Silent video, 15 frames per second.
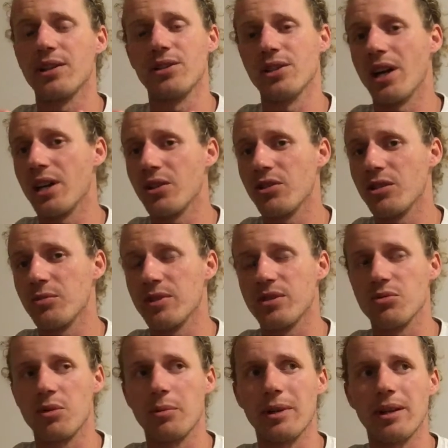You're not going to be
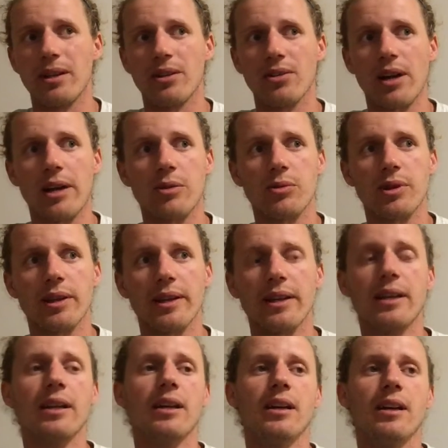swimming in it right away.